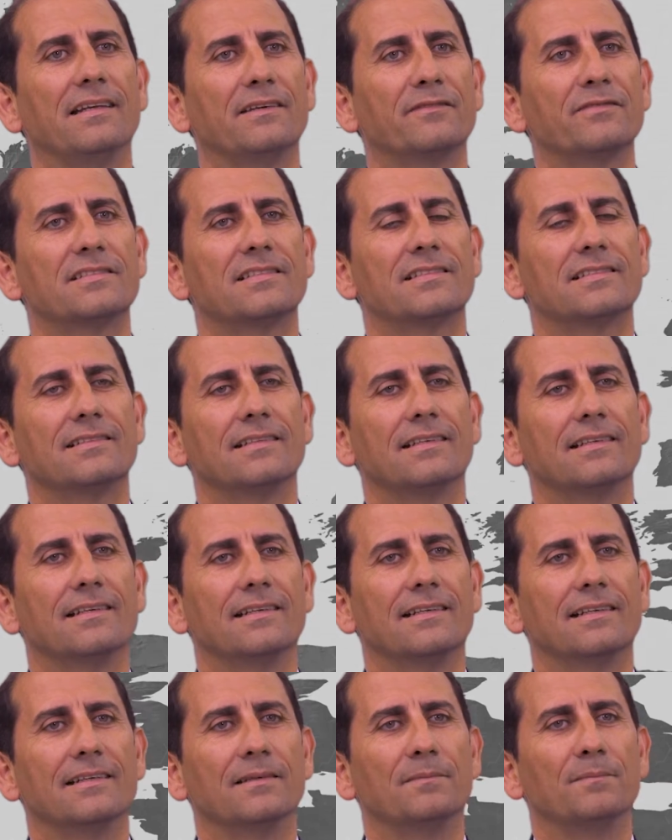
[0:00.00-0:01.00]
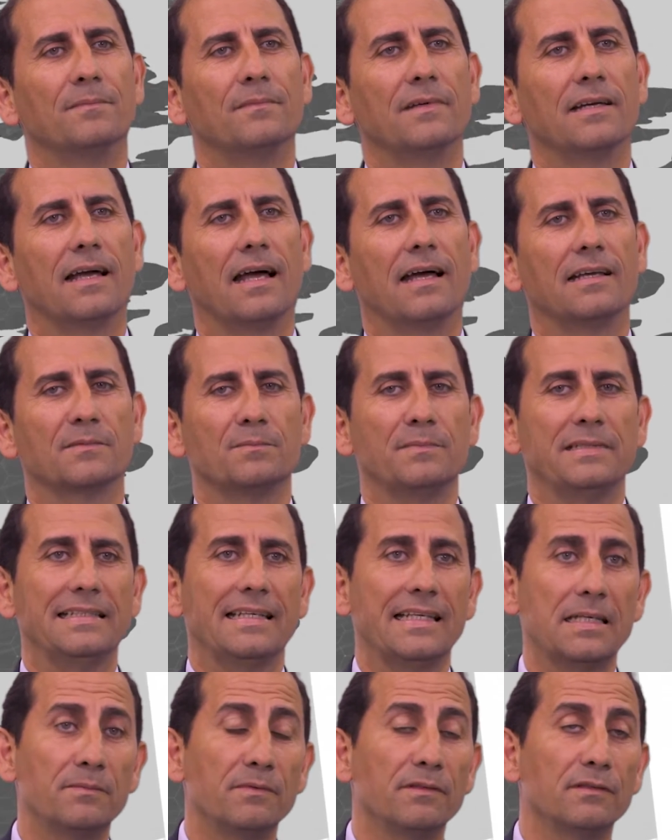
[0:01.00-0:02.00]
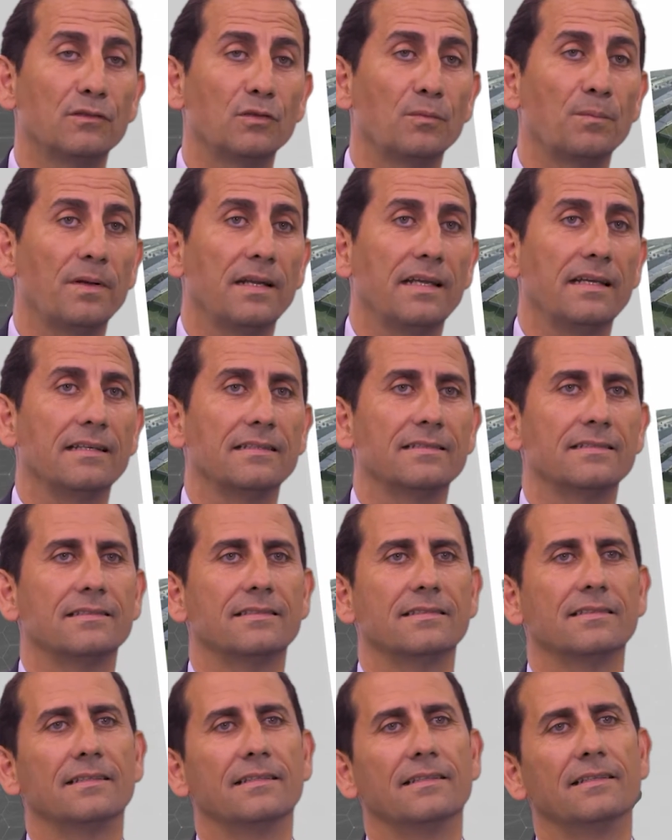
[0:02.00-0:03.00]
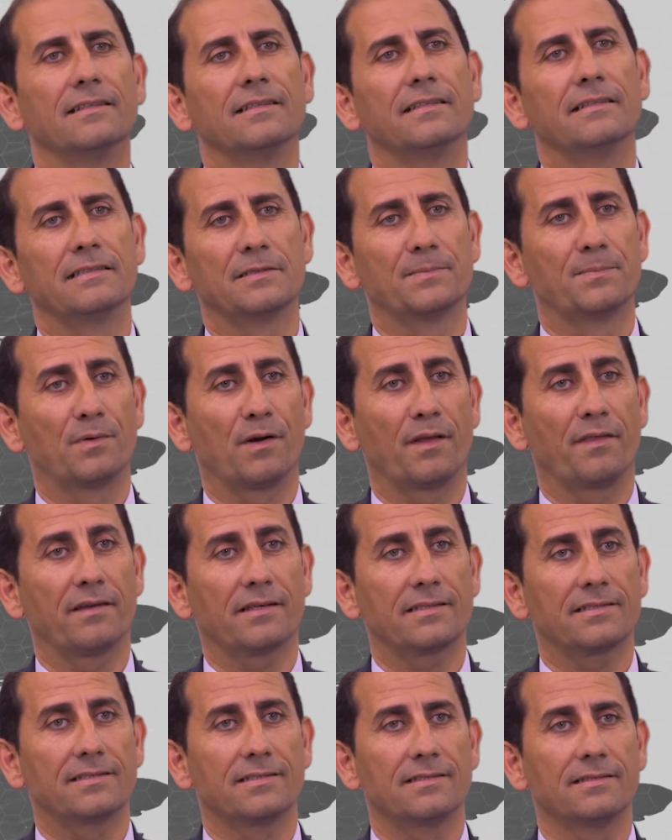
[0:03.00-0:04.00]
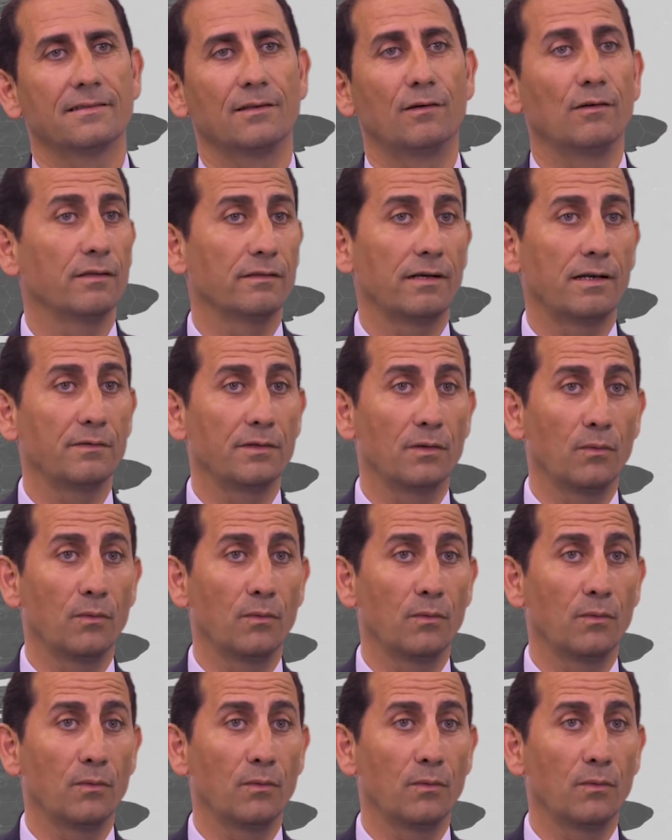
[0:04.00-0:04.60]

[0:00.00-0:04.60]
Lifts has been able to place its products all around